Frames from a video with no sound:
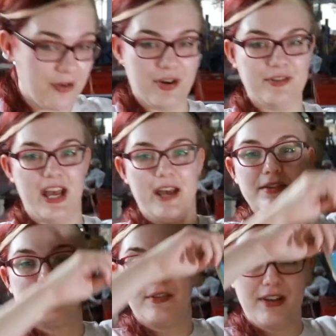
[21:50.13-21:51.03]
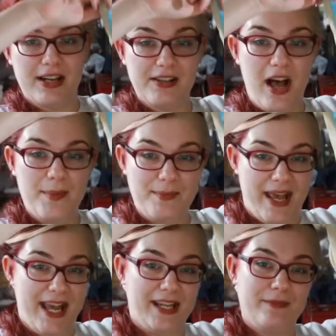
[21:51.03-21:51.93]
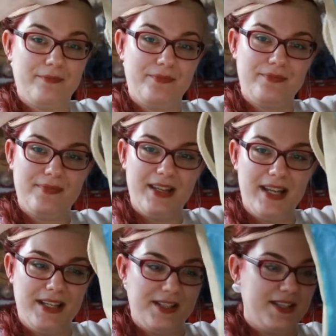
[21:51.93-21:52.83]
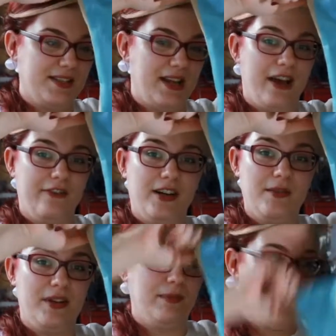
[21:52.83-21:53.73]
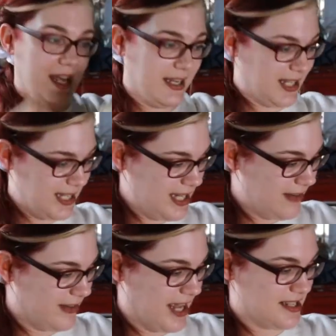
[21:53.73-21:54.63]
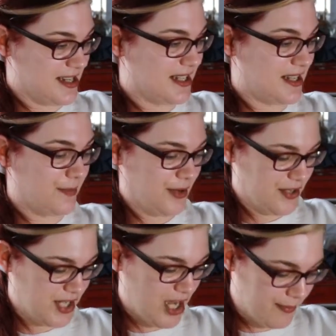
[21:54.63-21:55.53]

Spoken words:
okay. So I've got a Llama bag. It's a very big bag. It even has a nice zipper on top.